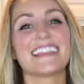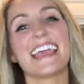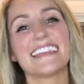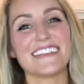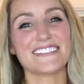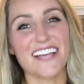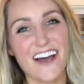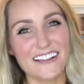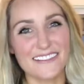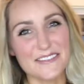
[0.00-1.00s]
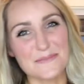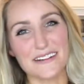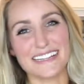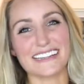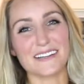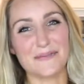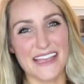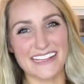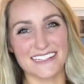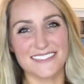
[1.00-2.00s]
Thank you to all of you pretty little
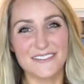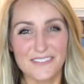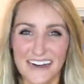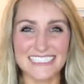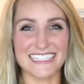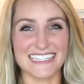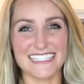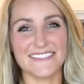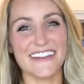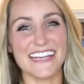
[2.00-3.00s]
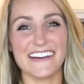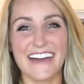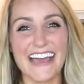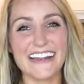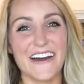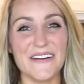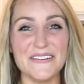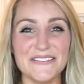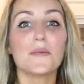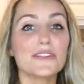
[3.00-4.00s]
bakers for watching this video at
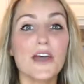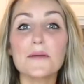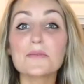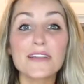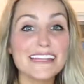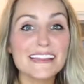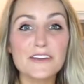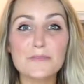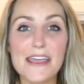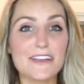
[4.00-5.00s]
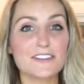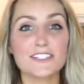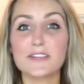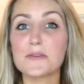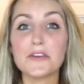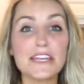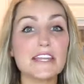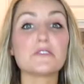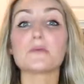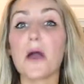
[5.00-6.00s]
home. With our Pretty Little Bakers
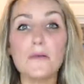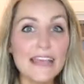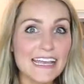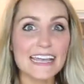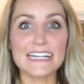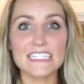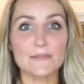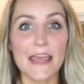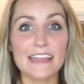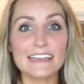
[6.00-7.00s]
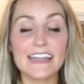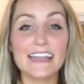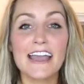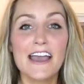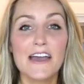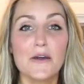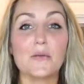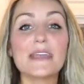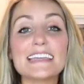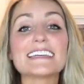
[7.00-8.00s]
community growing and expanding,
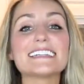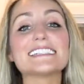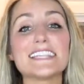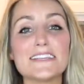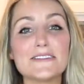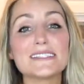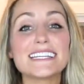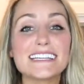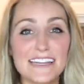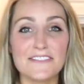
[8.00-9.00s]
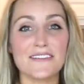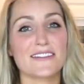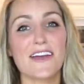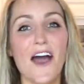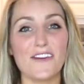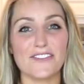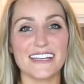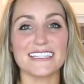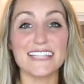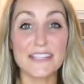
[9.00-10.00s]
we can continue to give you the
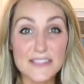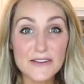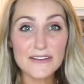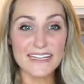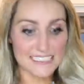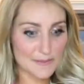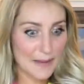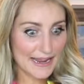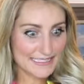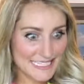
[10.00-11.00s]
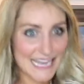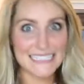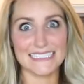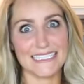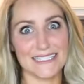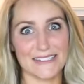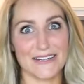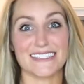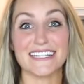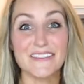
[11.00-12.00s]
confidence that you need to bake tasty
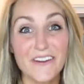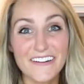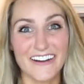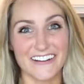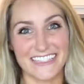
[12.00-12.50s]
desserts in your own